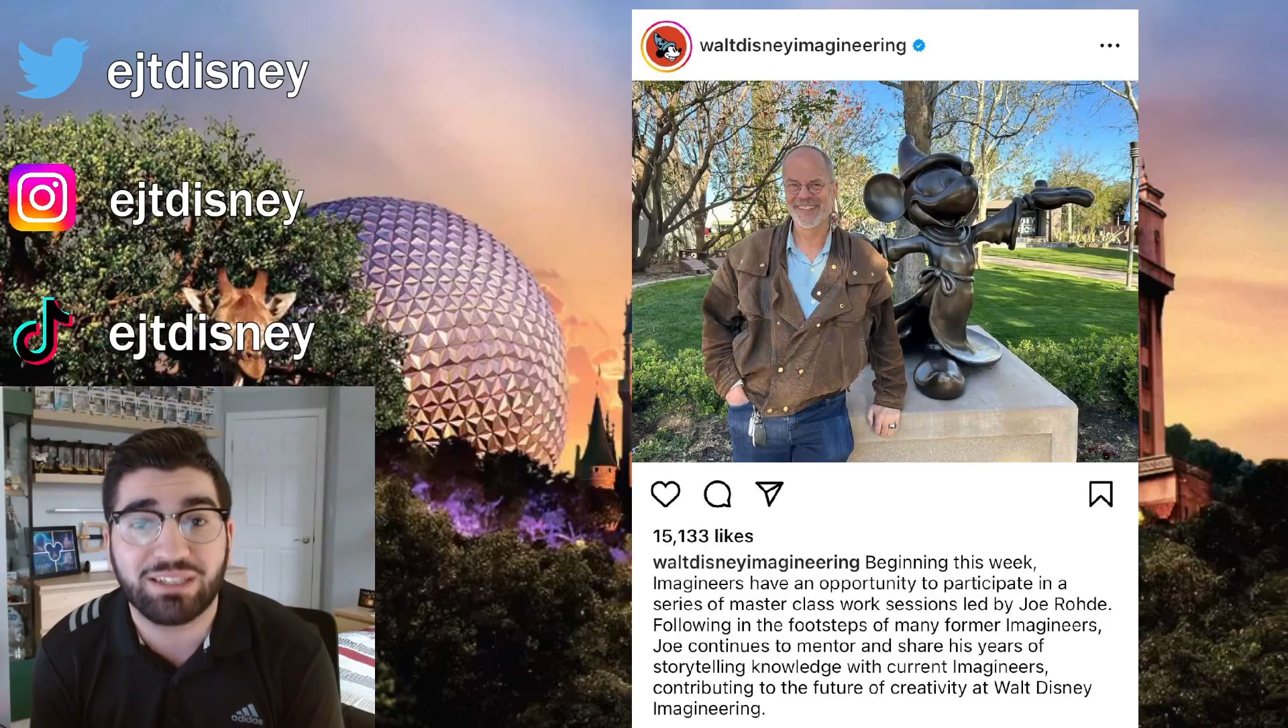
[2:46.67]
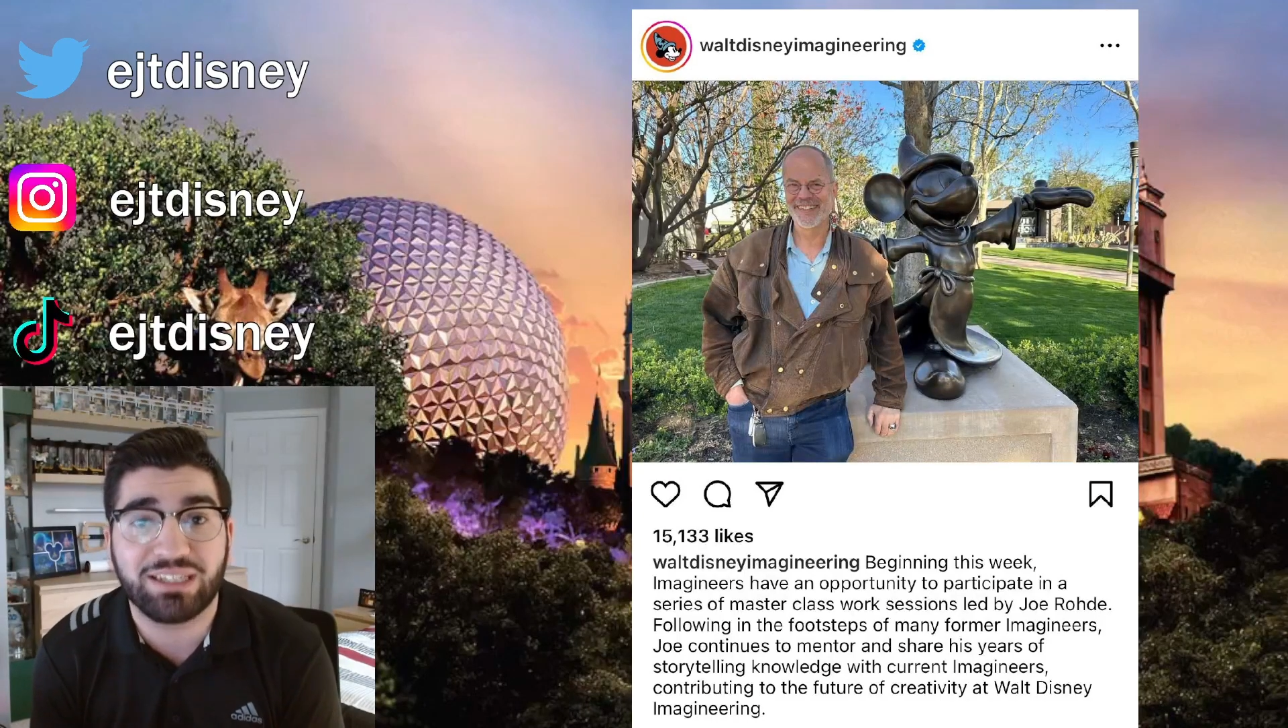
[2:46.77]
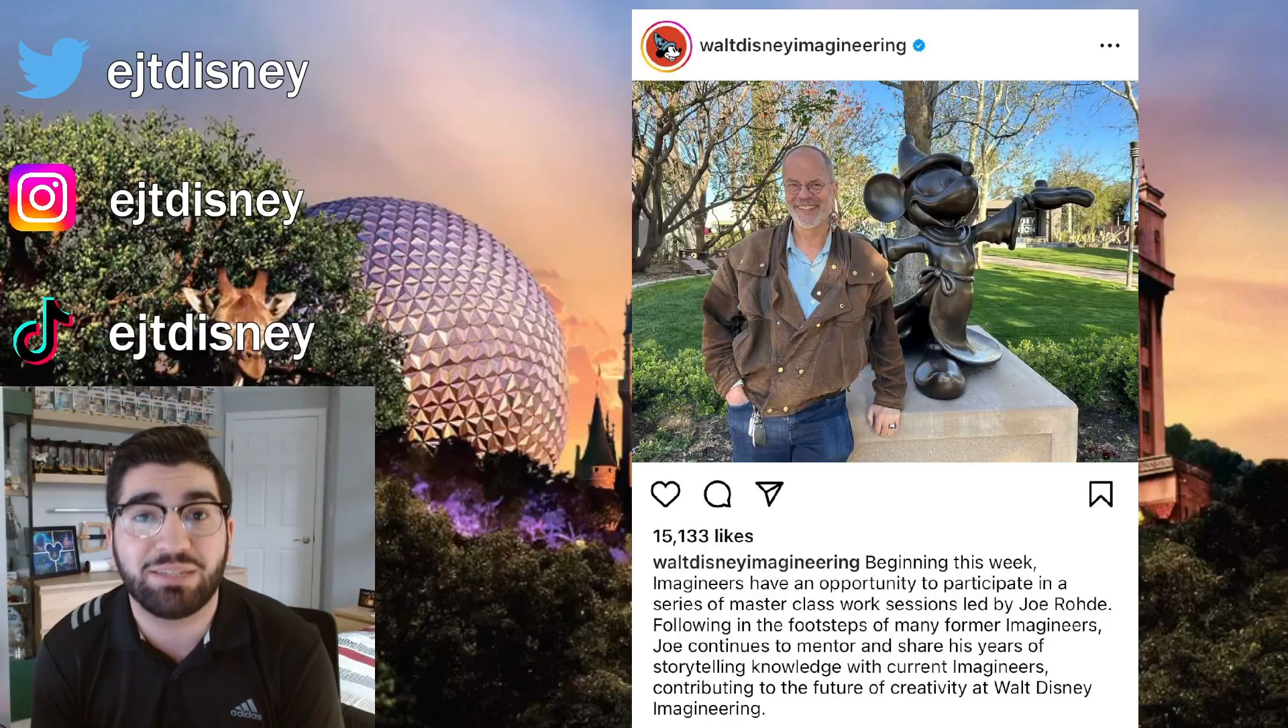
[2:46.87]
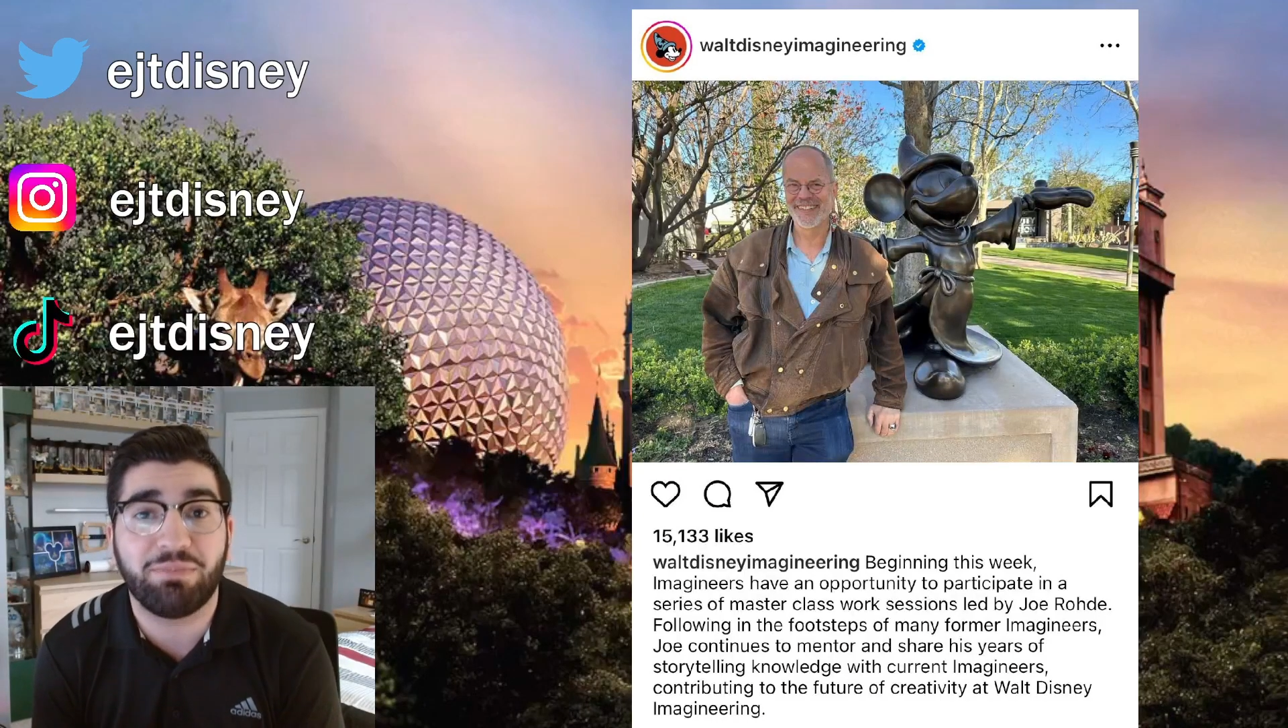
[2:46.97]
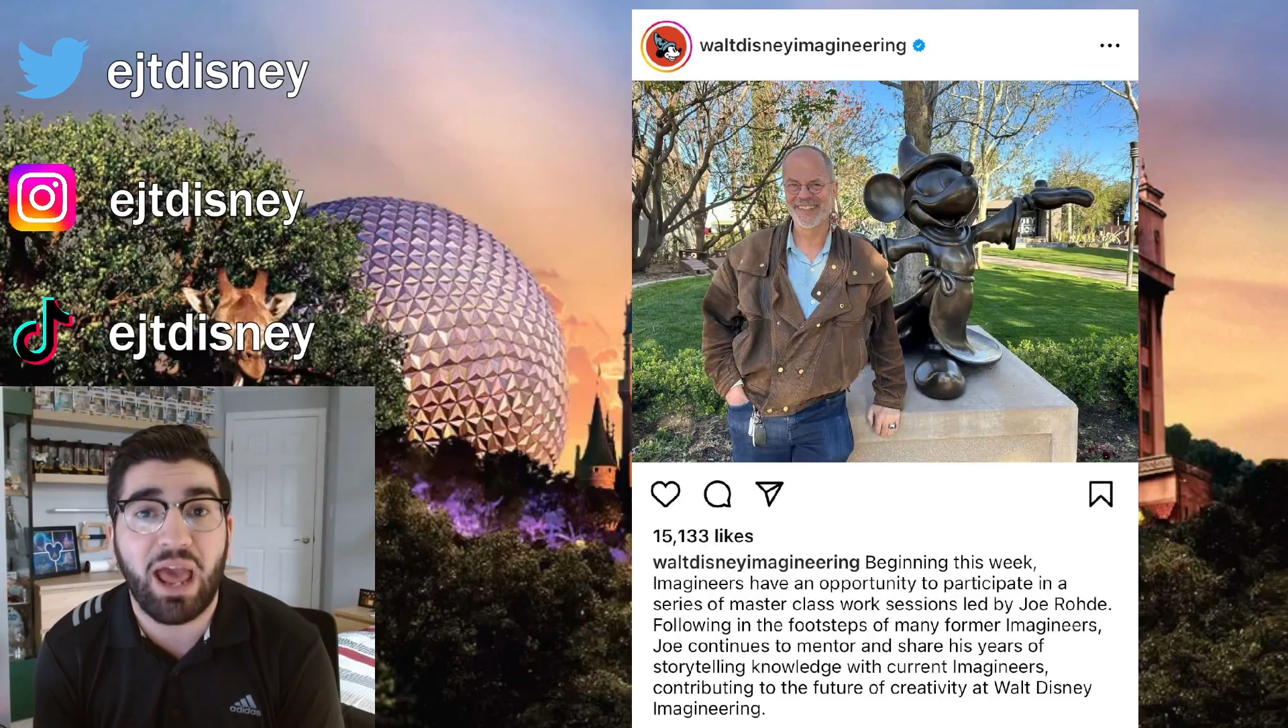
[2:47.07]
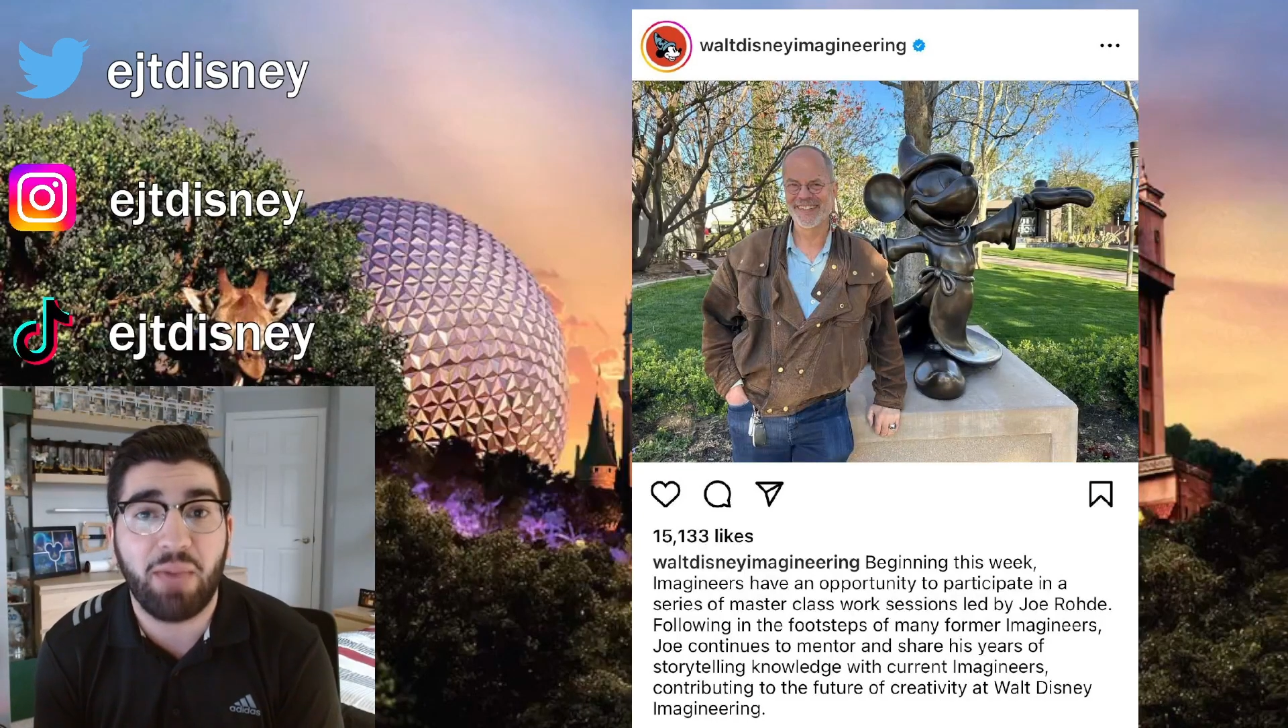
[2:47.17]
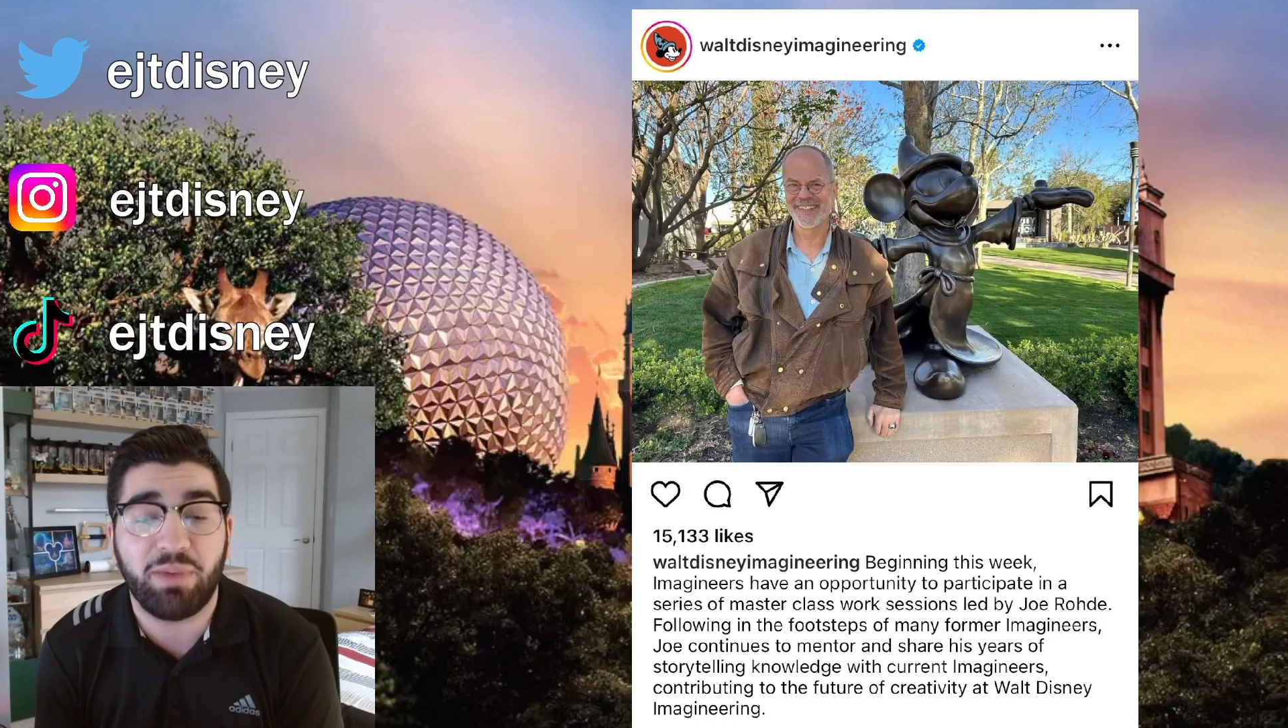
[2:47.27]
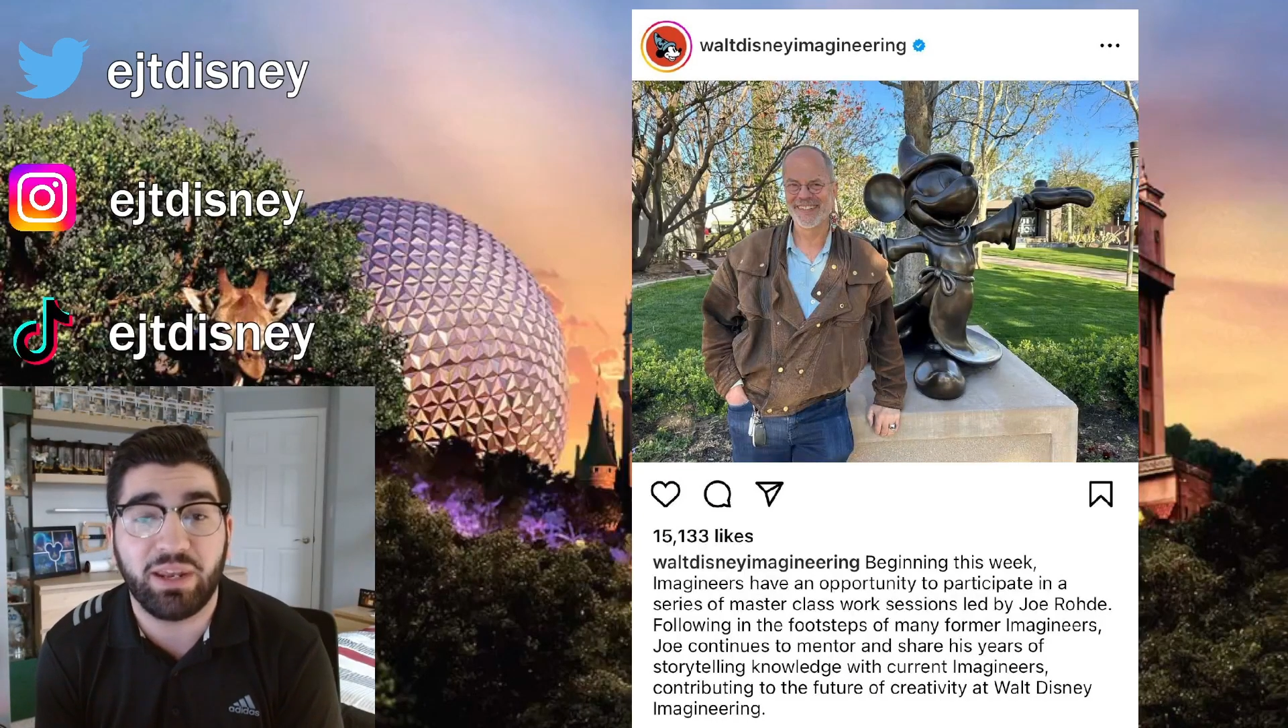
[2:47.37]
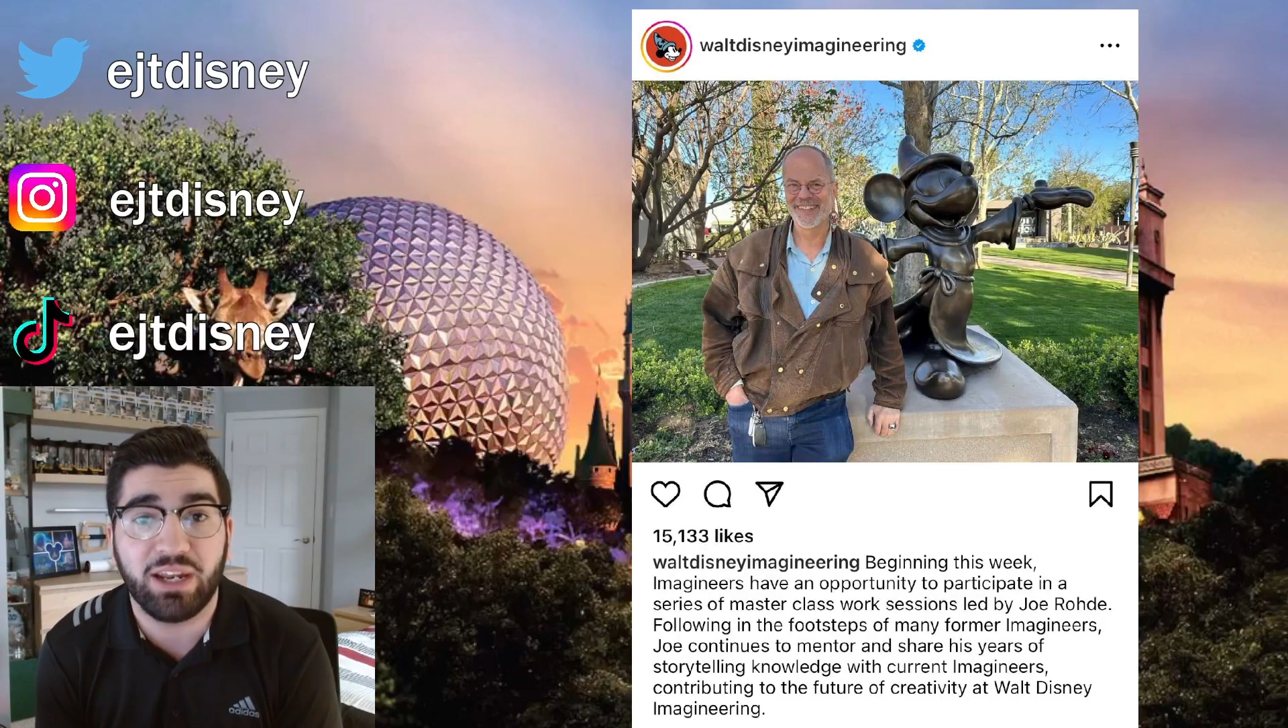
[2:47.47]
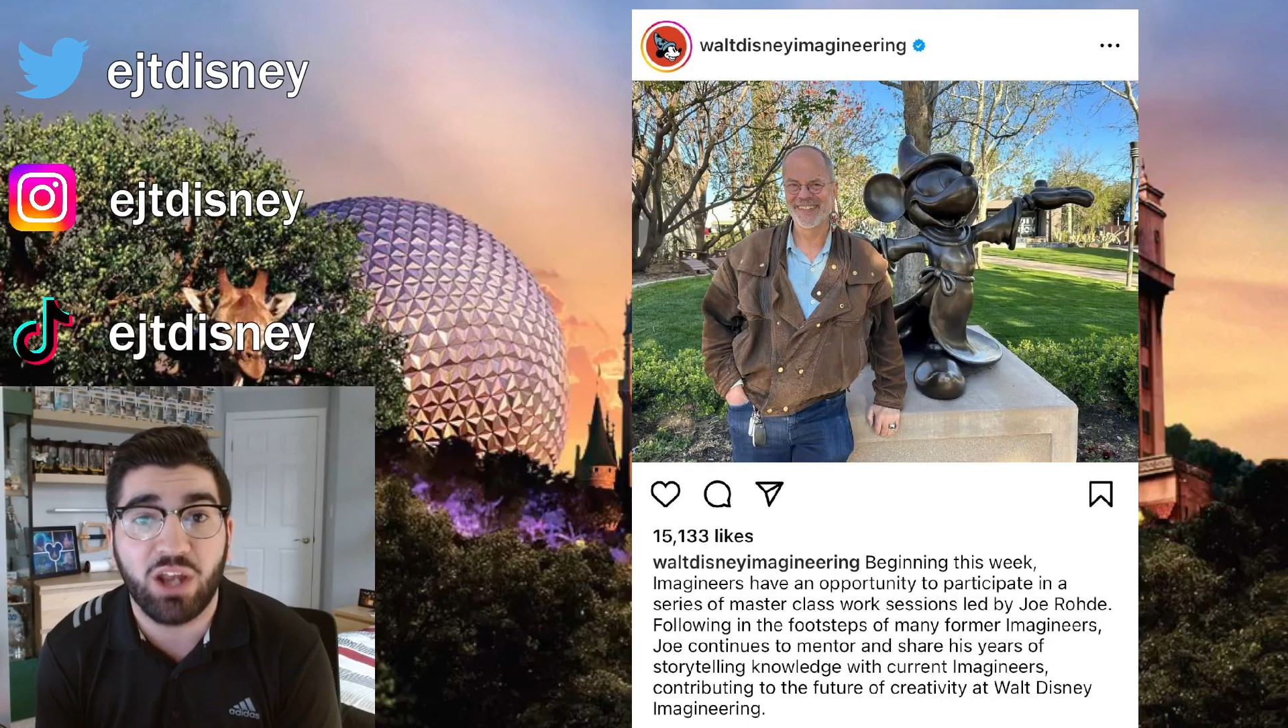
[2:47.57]
because in my
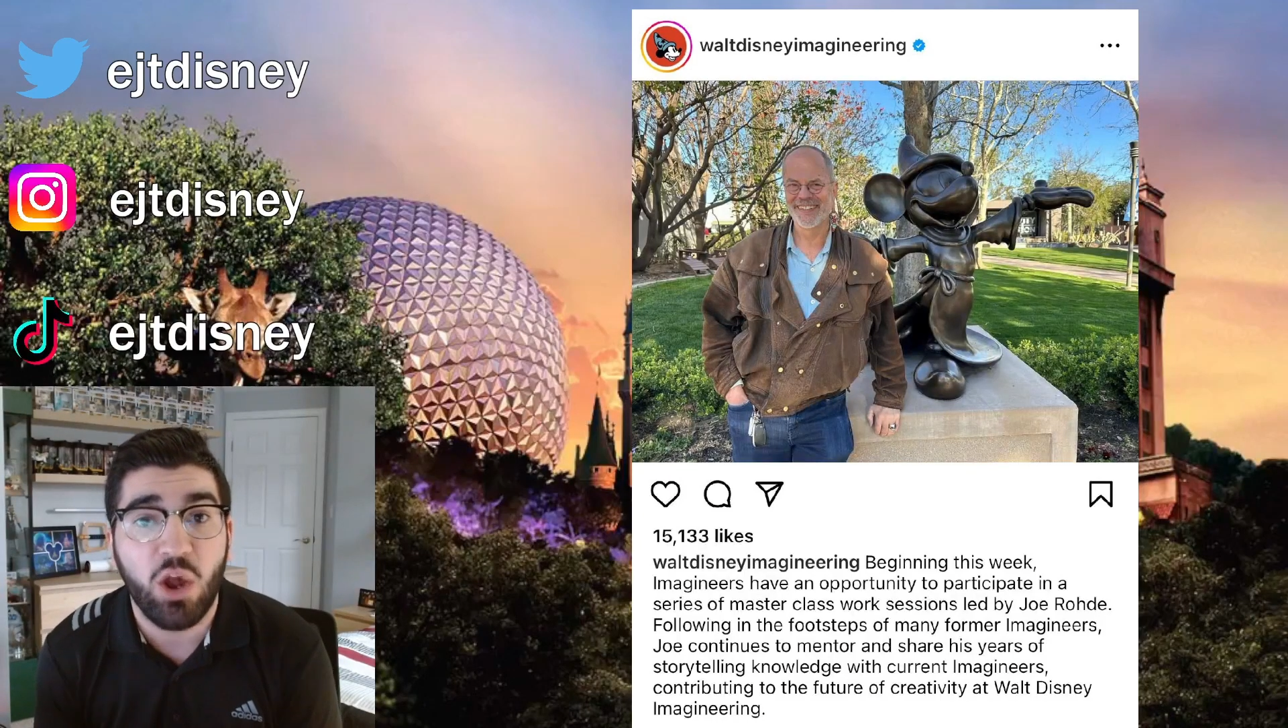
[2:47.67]
opinion,